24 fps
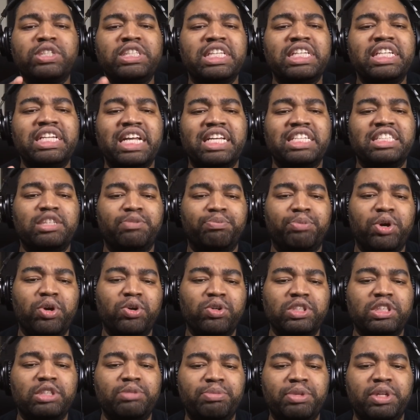person that's
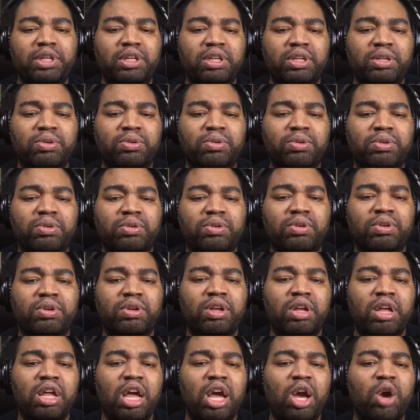supposed to be.
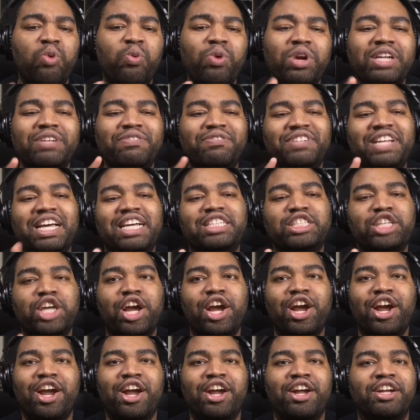What if that's
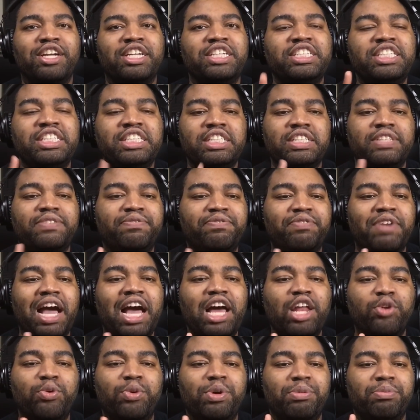her just
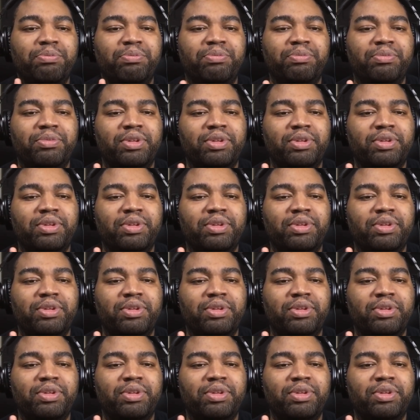following?